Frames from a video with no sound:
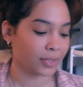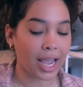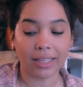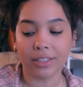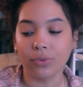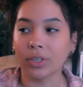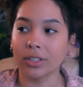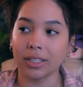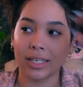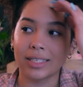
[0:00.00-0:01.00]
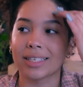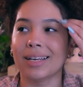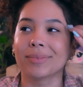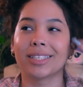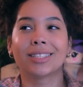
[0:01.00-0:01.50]
Alice in Wonderland
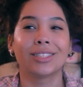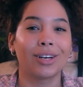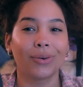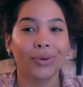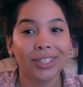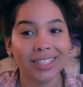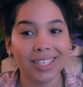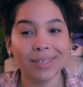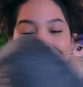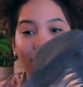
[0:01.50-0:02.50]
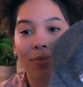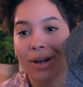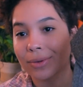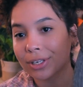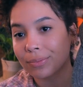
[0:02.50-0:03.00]
times like Star Wars theme. So I'm
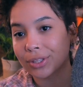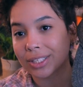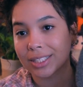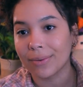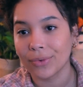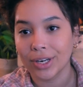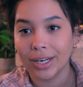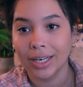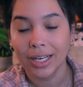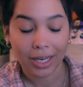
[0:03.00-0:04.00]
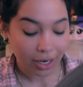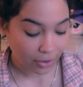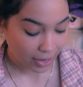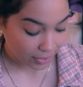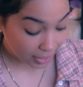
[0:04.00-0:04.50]
probably gonna put this somewhere
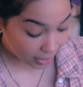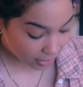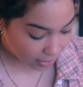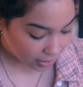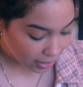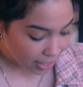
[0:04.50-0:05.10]
around here.